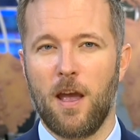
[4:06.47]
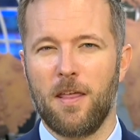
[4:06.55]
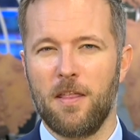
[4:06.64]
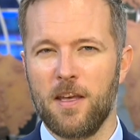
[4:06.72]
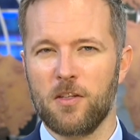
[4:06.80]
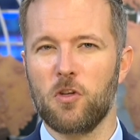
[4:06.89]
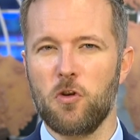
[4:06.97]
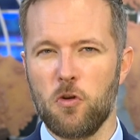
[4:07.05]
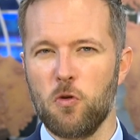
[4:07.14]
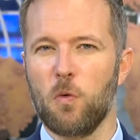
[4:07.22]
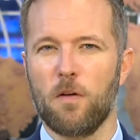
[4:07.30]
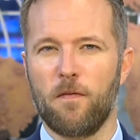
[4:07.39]
This
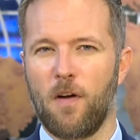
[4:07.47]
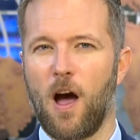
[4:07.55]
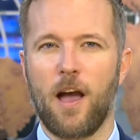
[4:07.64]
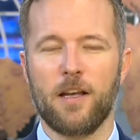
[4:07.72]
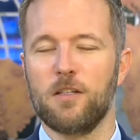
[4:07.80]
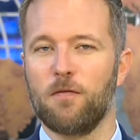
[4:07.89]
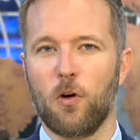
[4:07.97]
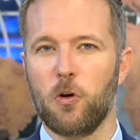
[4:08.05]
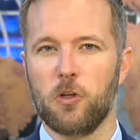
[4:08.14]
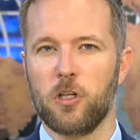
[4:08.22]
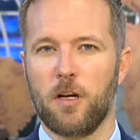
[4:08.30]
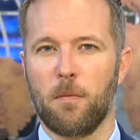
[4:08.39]
new revised
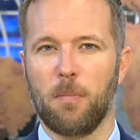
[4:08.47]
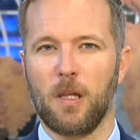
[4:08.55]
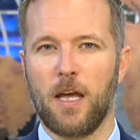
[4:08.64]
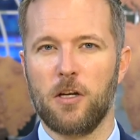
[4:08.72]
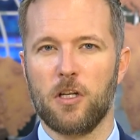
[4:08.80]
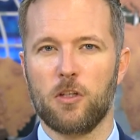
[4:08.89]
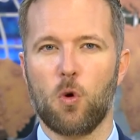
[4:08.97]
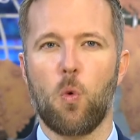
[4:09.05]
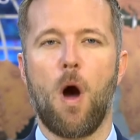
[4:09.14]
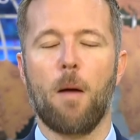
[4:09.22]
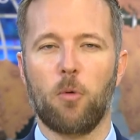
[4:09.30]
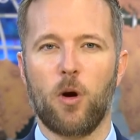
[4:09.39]
version pledges
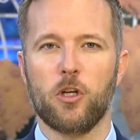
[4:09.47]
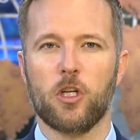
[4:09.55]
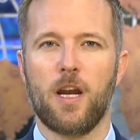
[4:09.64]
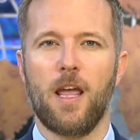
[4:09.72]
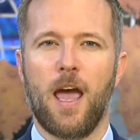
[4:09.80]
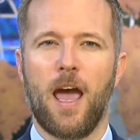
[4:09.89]
cooperation